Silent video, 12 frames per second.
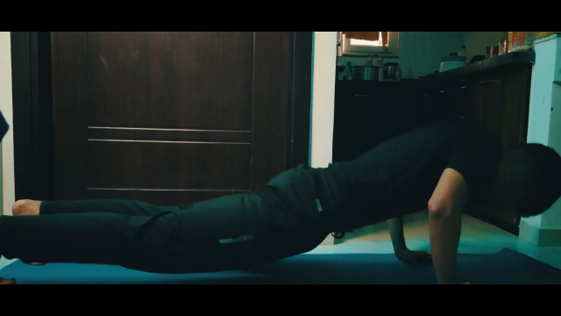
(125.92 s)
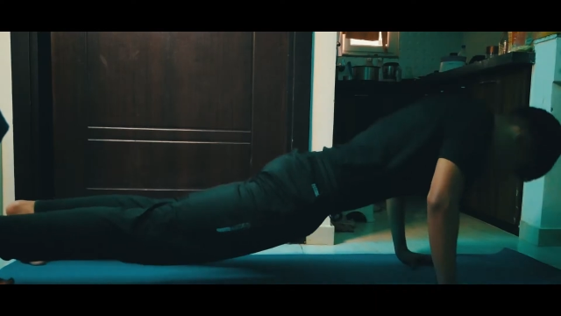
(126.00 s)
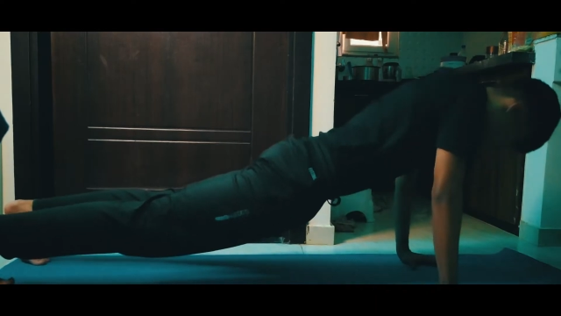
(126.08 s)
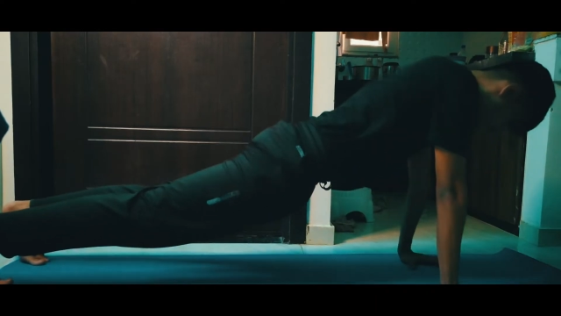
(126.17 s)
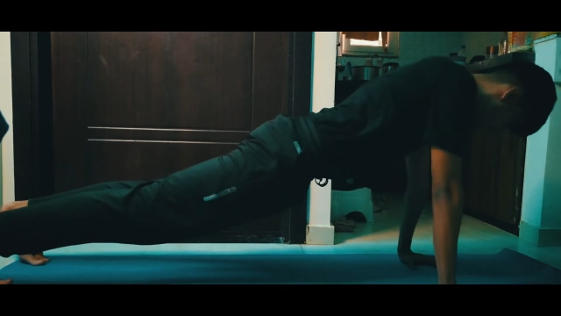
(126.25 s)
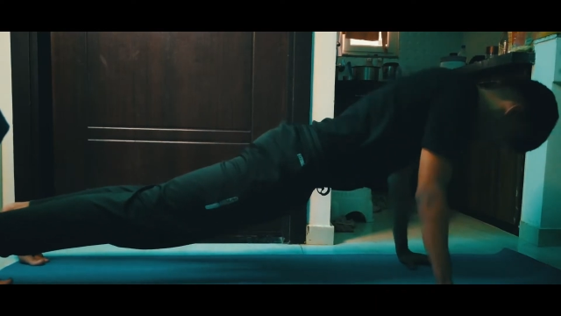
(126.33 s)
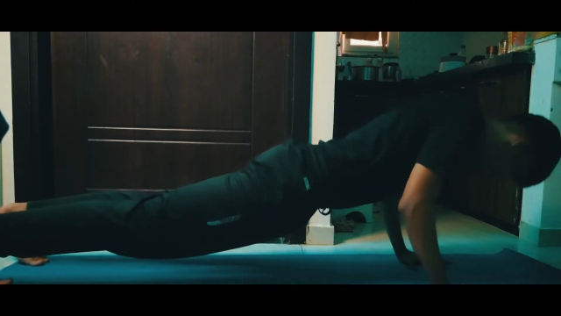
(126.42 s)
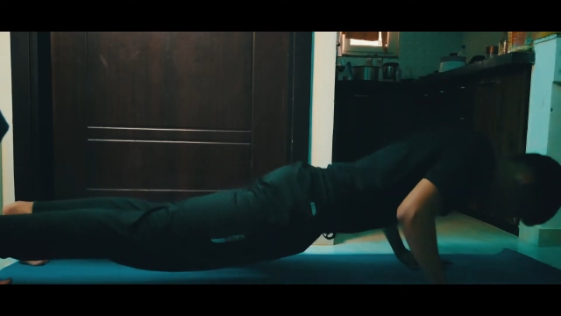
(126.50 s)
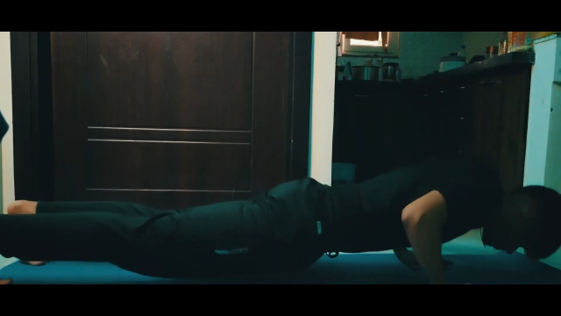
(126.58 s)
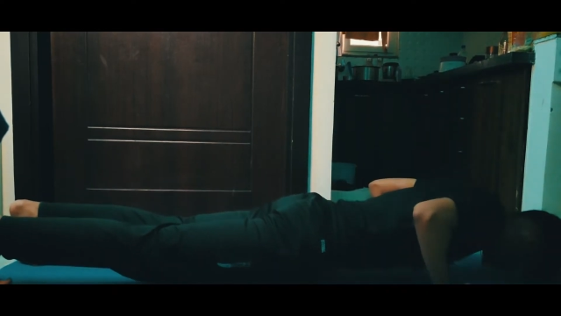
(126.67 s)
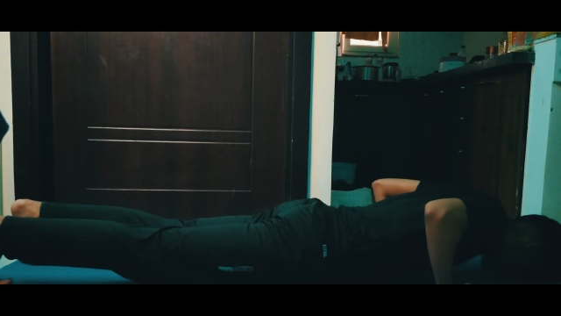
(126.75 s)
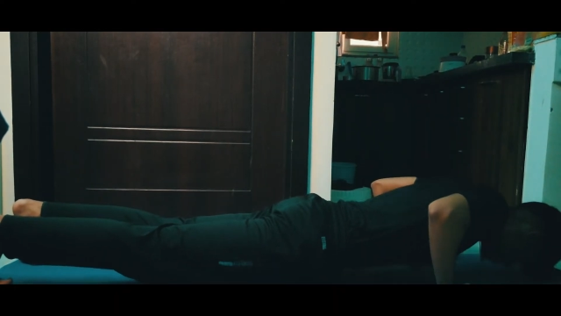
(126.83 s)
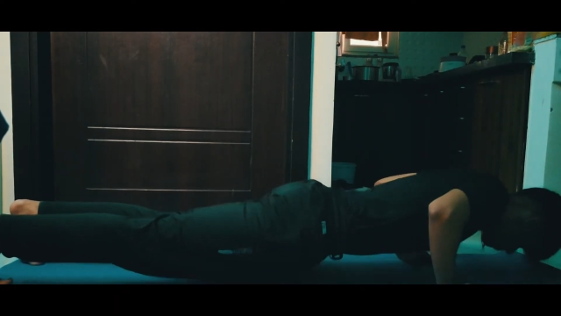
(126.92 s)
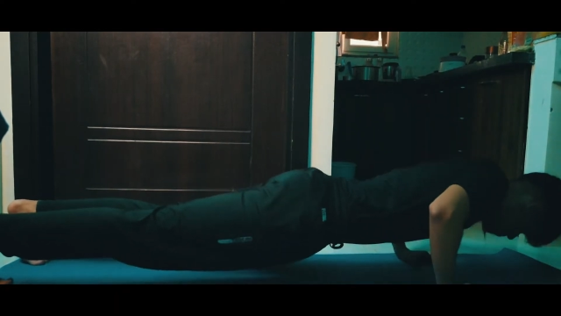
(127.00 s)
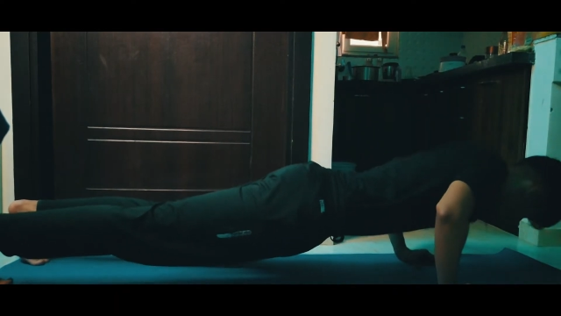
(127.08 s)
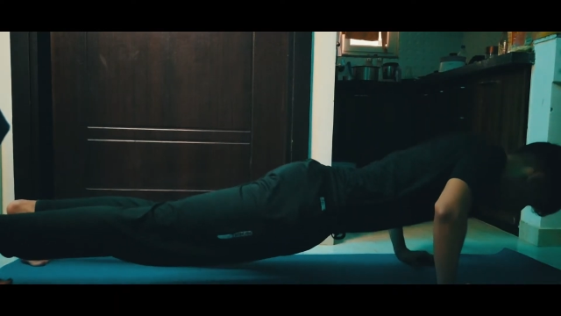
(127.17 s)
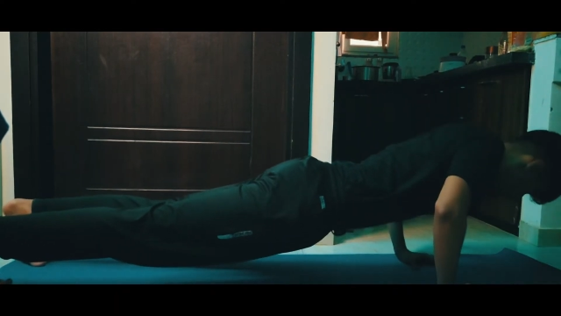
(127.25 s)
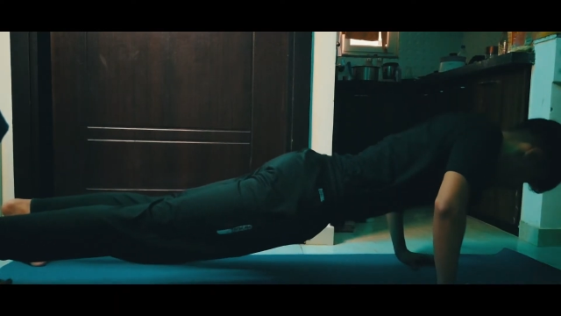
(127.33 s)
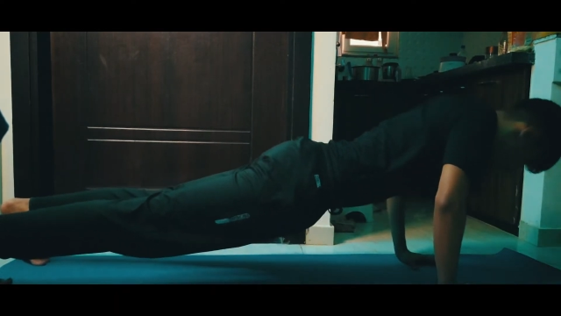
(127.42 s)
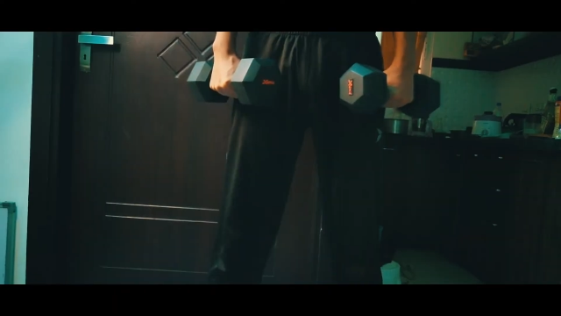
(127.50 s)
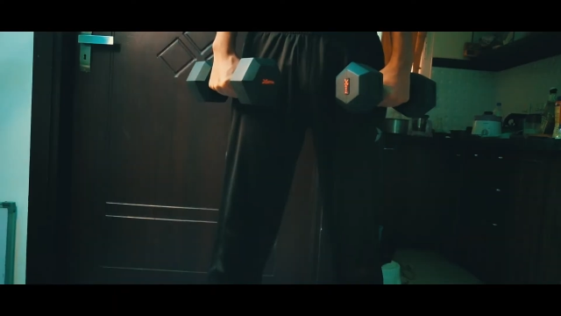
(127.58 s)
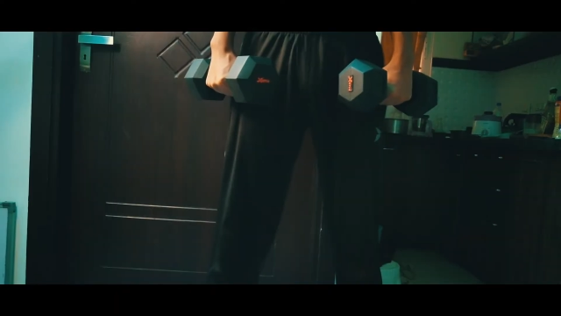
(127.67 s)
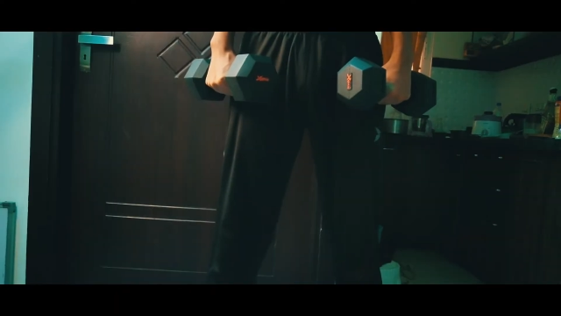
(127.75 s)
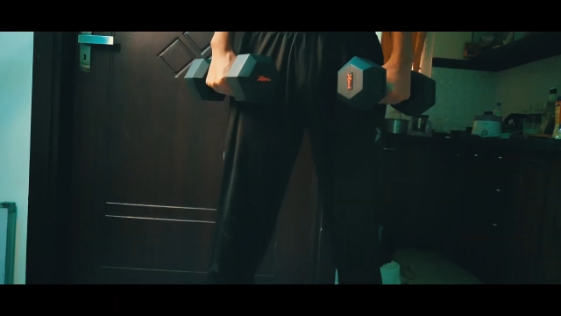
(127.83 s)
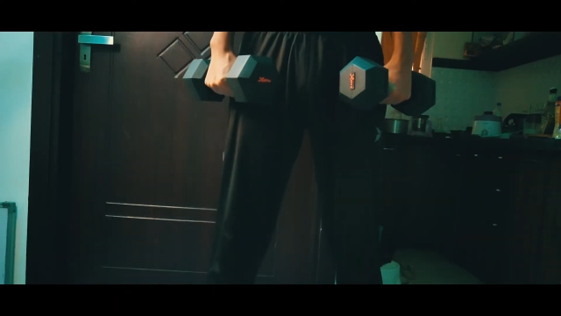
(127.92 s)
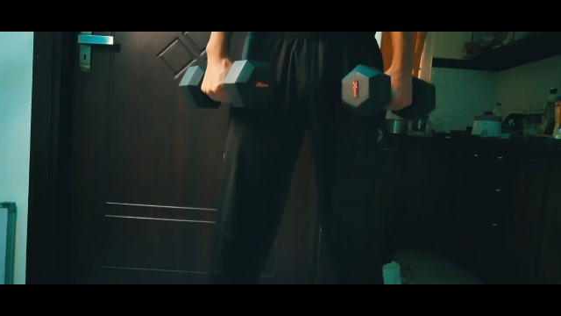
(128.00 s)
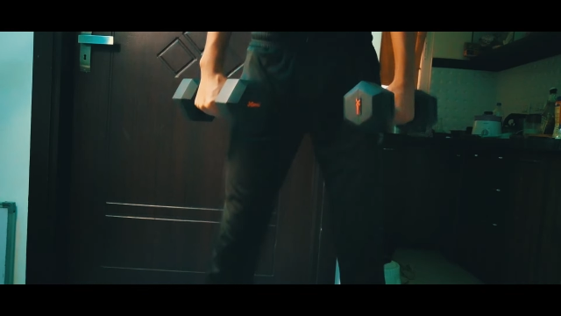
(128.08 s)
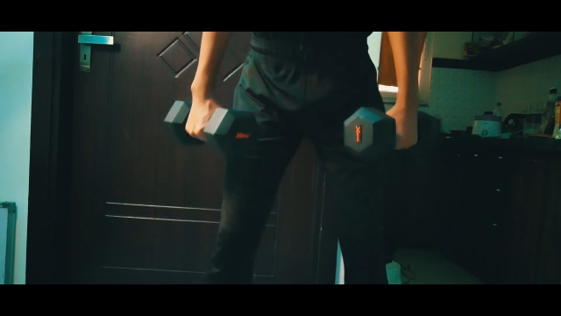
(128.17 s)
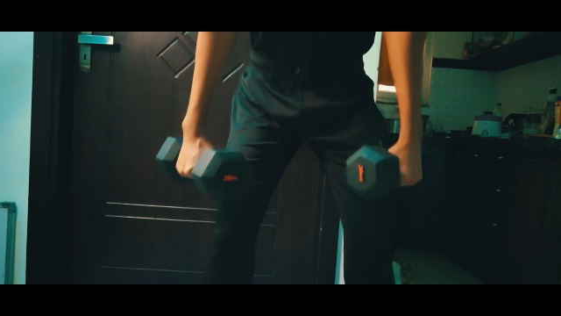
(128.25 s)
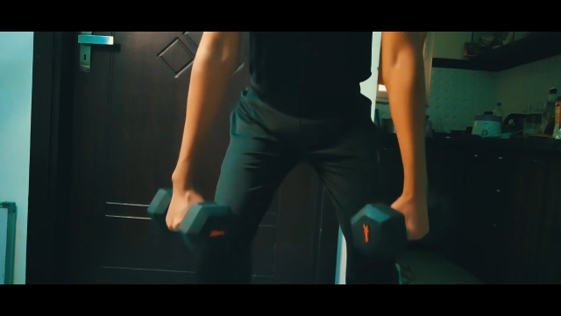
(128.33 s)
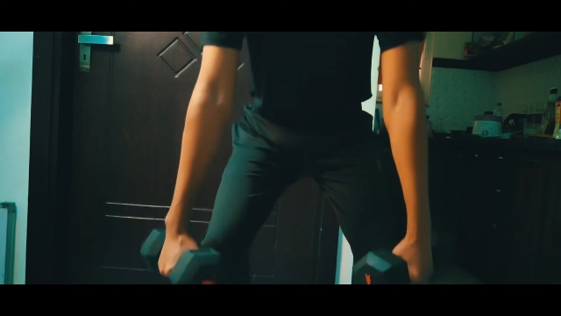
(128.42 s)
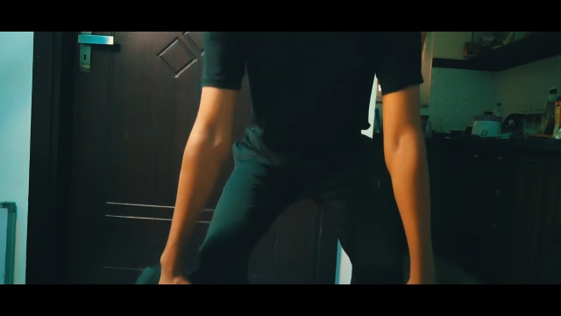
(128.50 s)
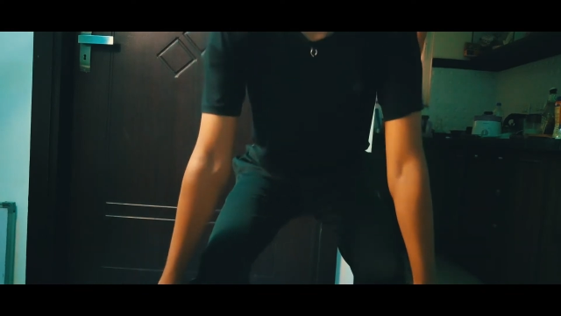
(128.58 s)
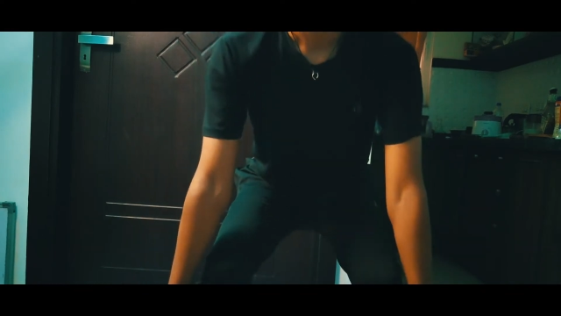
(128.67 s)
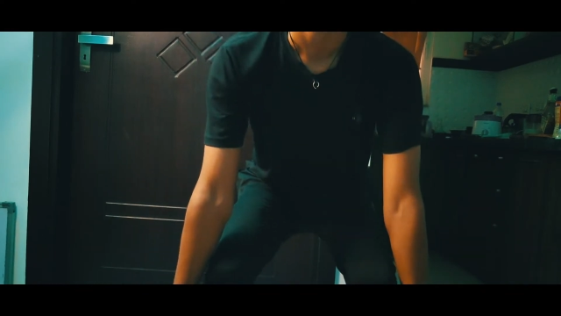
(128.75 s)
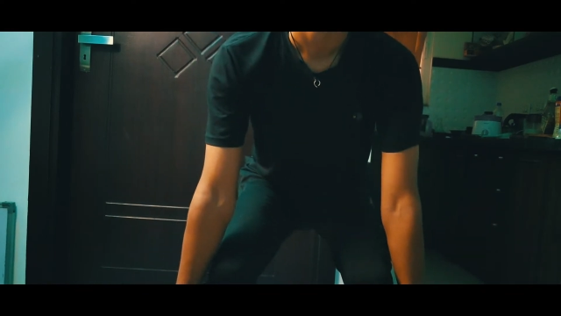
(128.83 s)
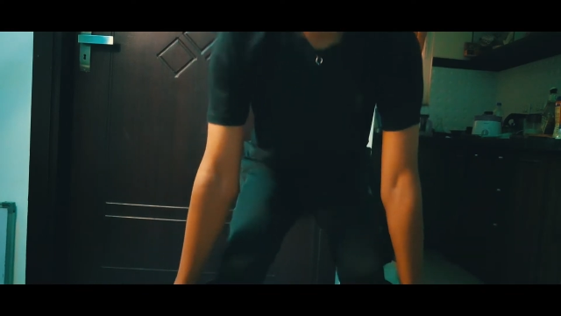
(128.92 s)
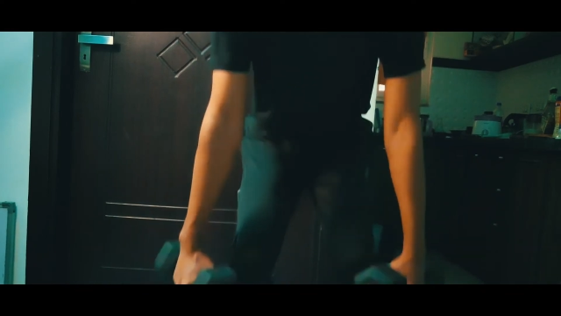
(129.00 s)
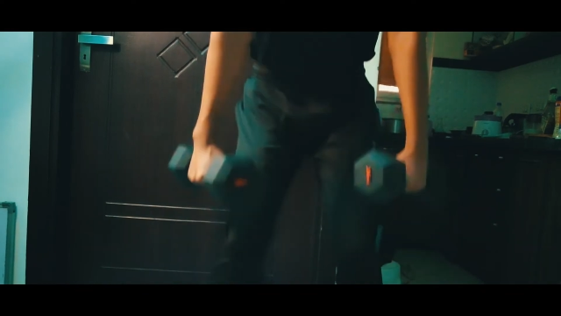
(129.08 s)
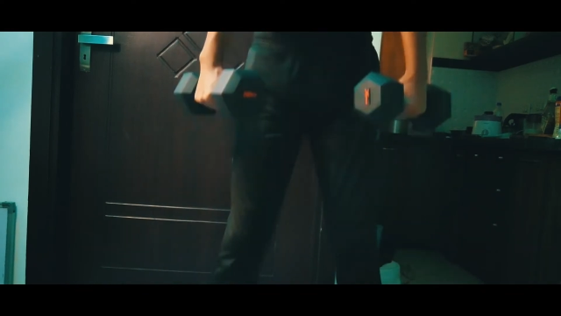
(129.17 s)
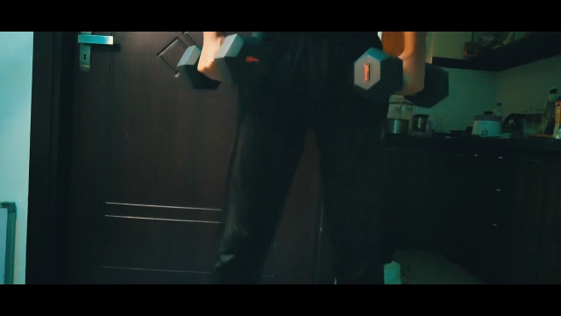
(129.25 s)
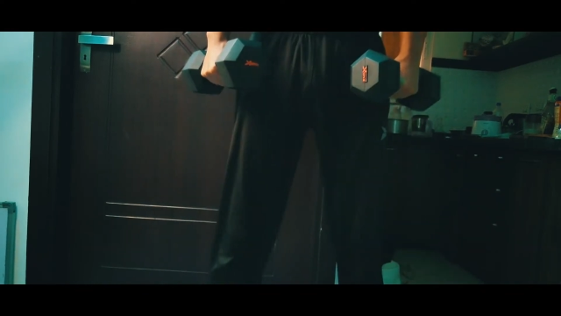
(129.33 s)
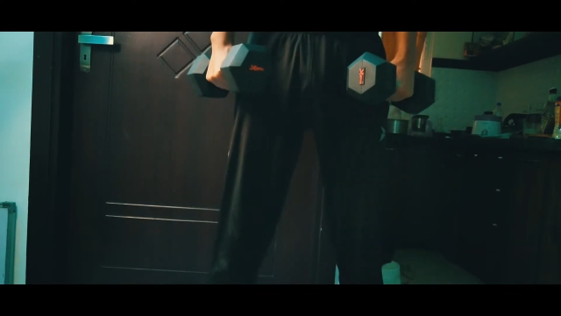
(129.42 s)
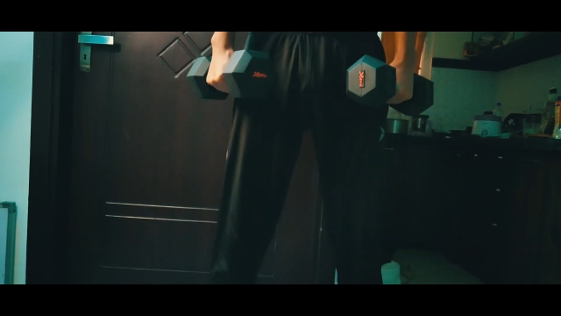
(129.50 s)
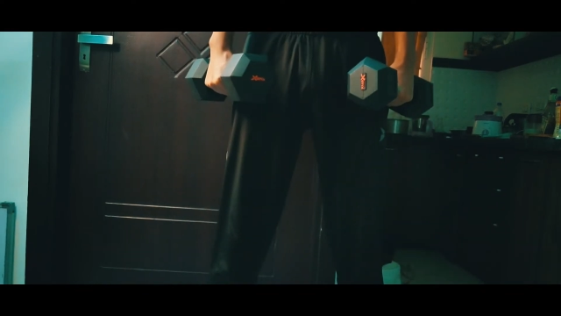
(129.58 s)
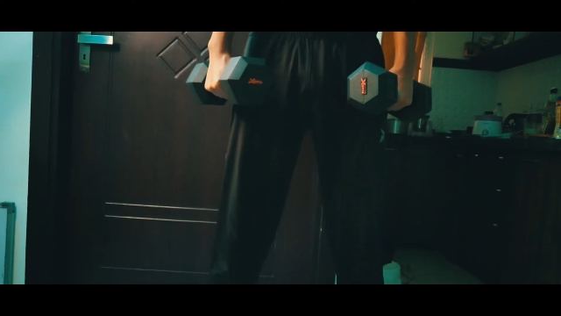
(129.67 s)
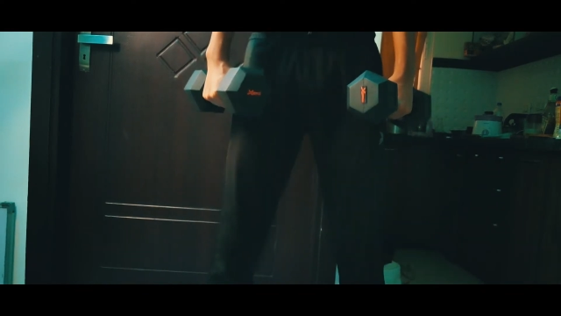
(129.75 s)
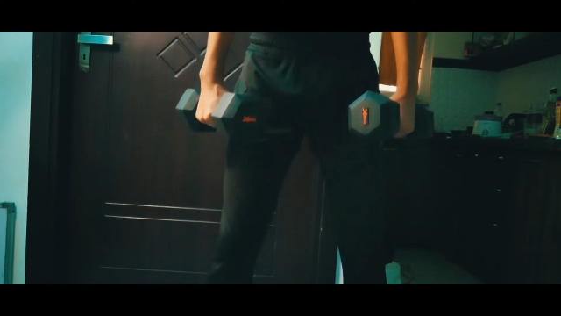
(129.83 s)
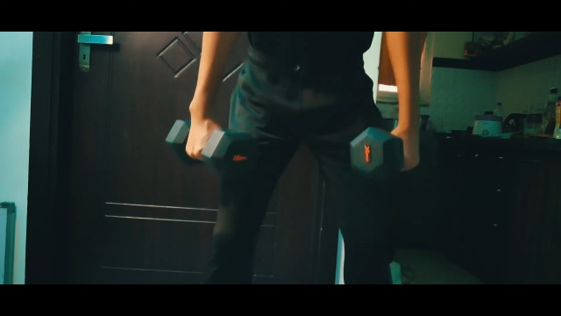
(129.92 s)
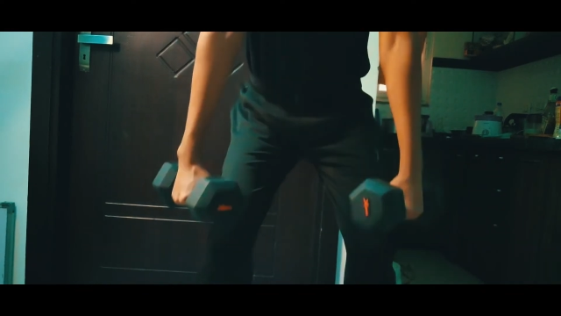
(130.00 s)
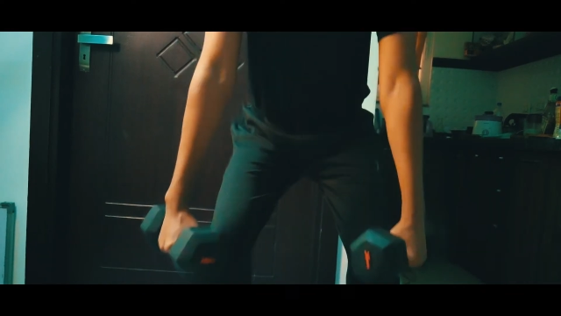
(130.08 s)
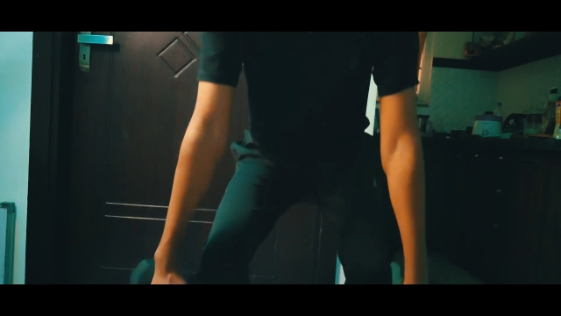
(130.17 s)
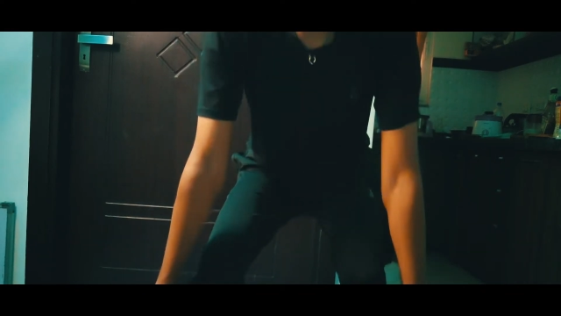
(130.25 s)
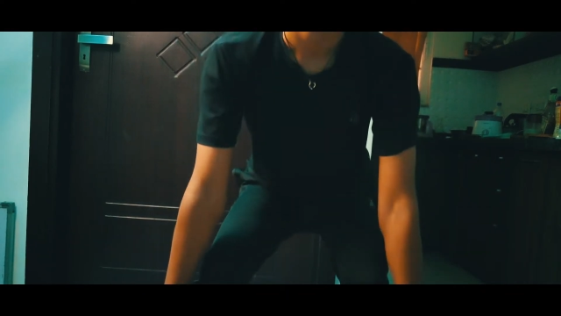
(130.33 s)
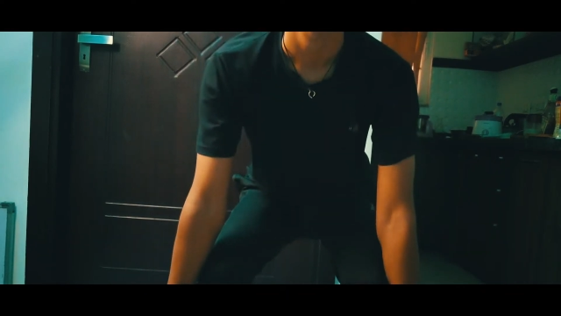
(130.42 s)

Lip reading: No face is visible, so there are no lips to read.